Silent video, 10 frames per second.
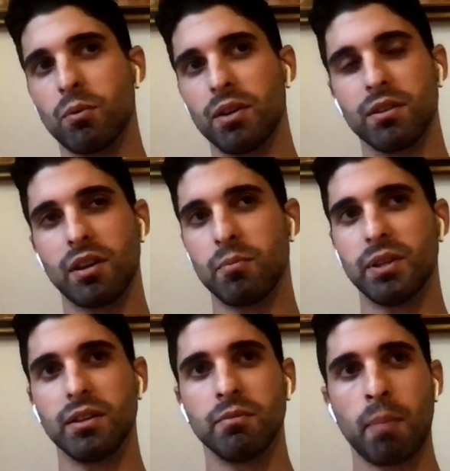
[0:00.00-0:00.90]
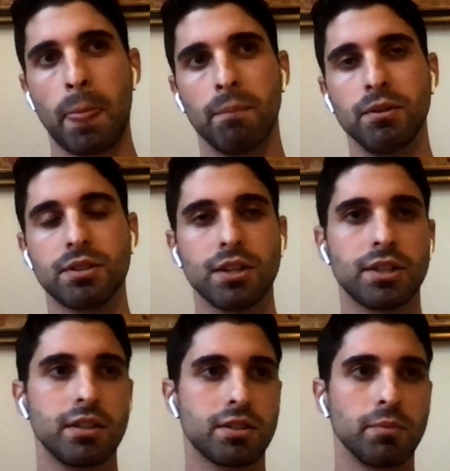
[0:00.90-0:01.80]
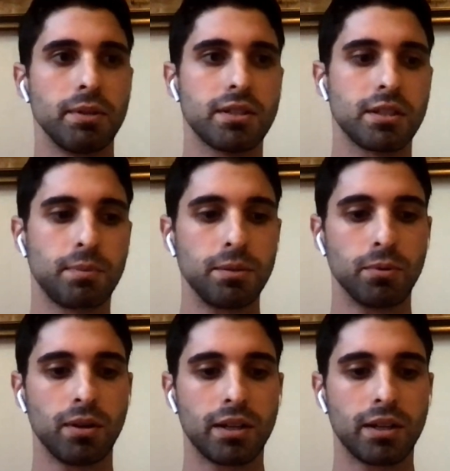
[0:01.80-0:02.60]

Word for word: whether they be musicians or business people,